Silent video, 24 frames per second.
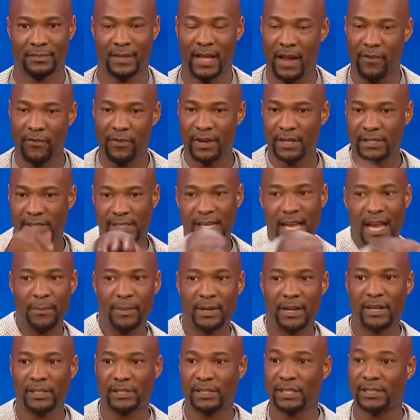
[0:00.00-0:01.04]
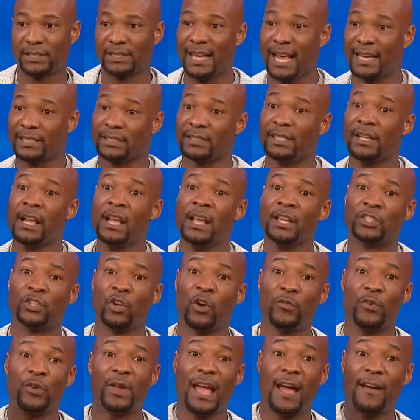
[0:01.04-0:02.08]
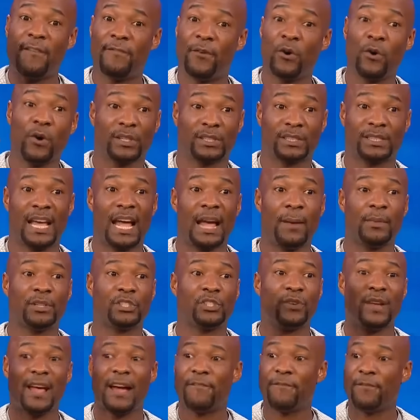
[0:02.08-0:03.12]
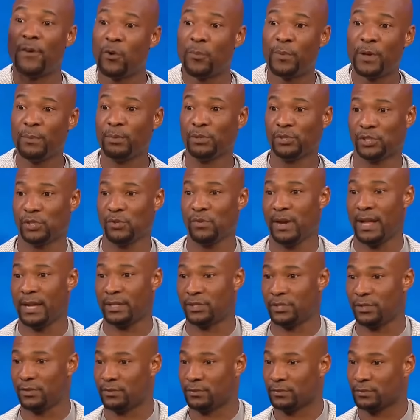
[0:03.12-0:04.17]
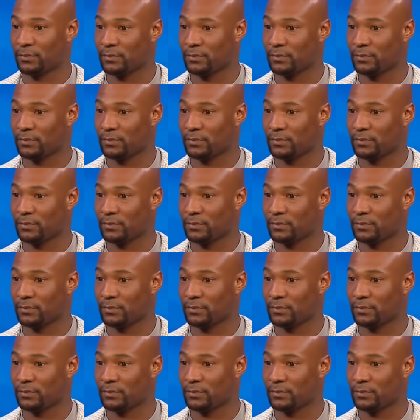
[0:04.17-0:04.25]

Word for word: Every assignment, there's an assassin. So if you got four assignments, you got four people shooting at you.